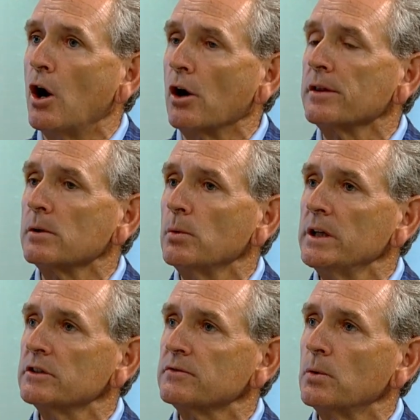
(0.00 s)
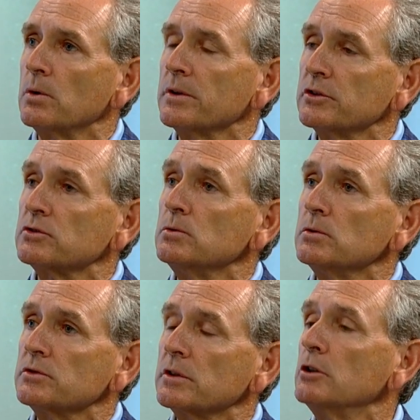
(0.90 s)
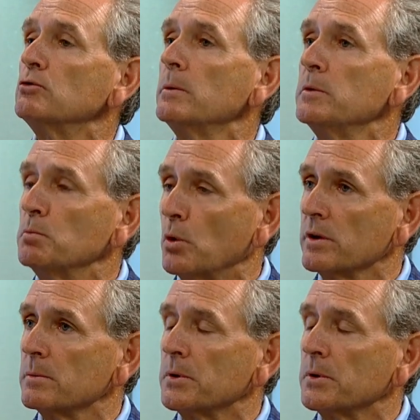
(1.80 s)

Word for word: Are there ways for the schools to contribute more to the